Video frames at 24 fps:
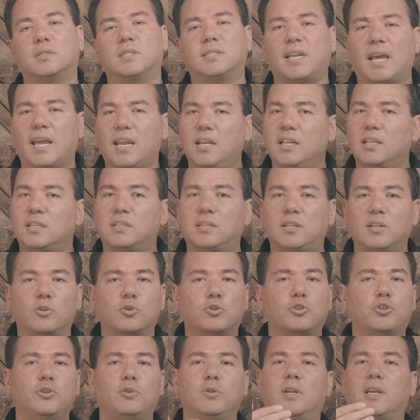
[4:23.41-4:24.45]
Standing
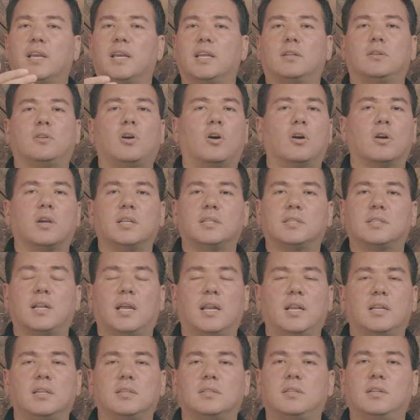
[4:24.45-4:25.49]
still, shooting at target
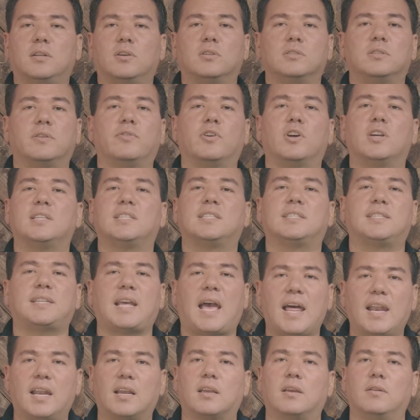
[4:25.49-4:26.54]
standing still is a very
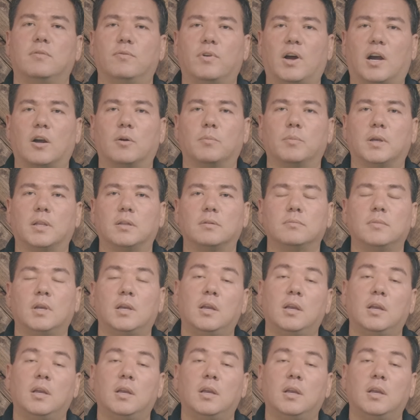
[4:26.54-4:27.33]
static environment.